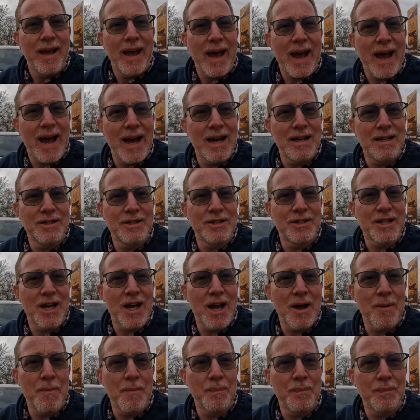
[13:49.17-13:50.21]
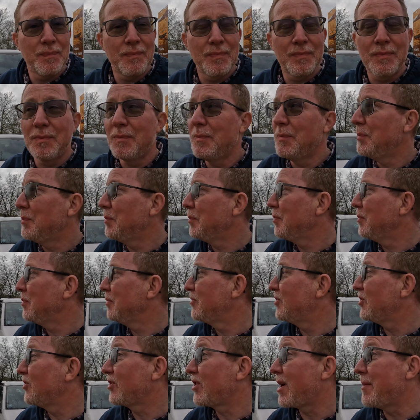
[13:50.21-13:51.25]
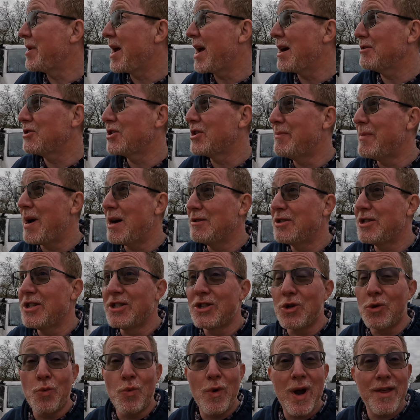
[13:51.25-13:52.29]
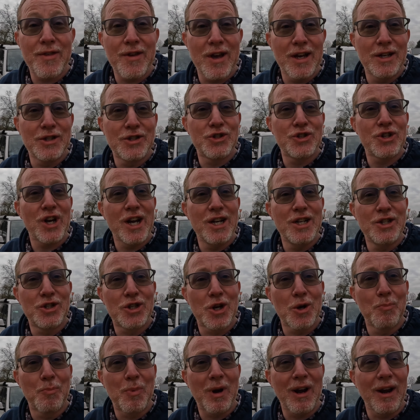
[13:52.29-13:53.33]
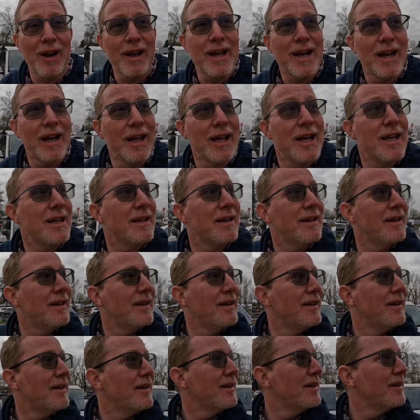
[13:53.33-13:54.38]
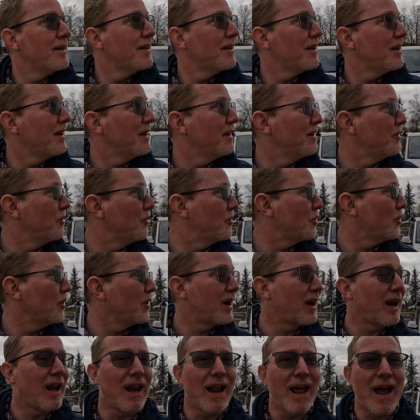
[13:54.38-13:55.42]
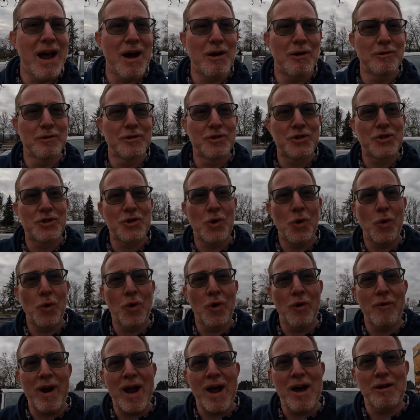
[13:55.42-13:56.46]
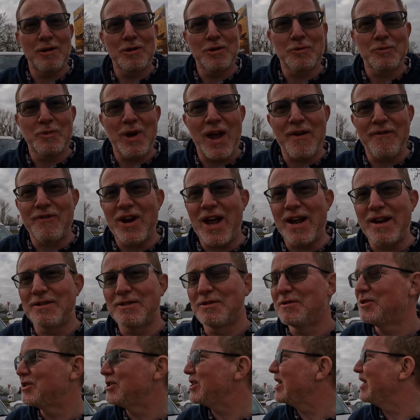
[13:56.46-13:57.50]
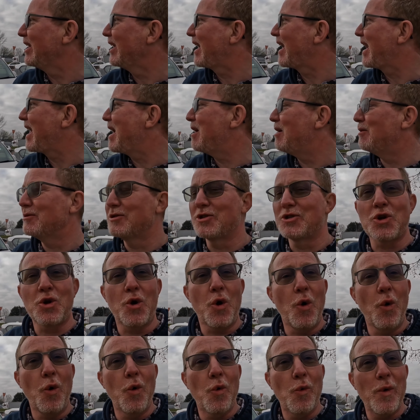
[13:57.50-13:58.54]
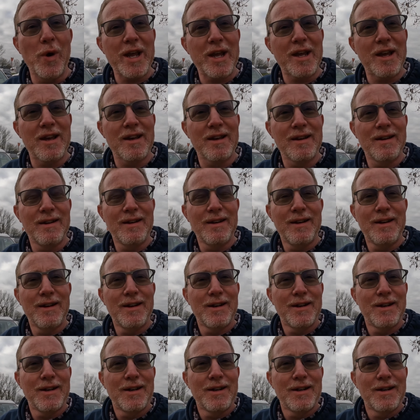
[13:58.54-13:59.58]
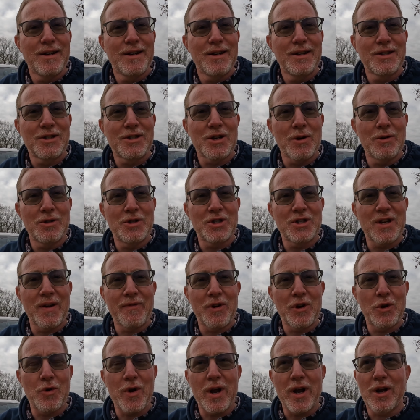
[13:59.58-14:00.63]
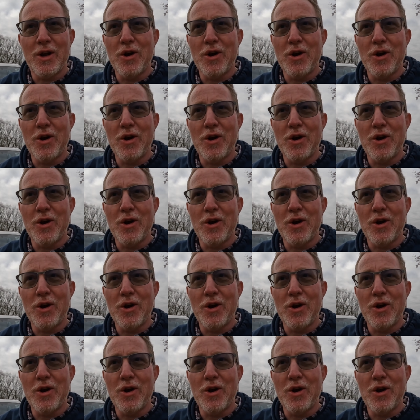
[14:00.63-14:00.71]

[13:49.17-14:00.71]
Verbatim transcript: and um, just coming out of the mountains, the weather has changed completely. Got clouds all around. and We haven't had seen clouds all week. So just having a quick